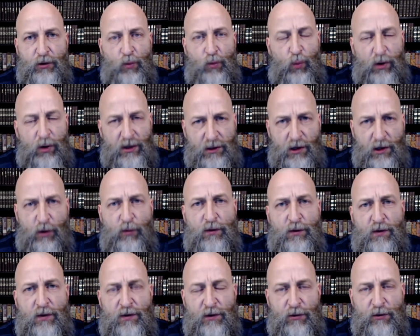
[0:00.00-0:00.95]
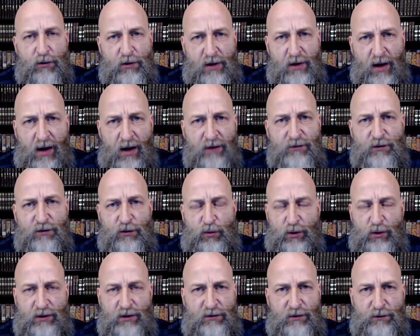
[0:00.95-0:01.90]
we know that there are
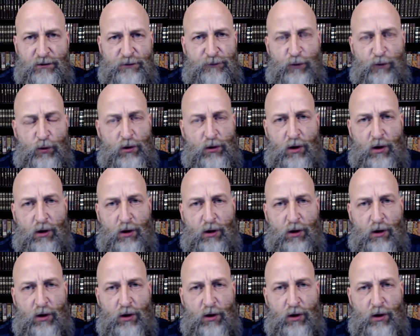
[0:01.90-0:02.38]
consequences for our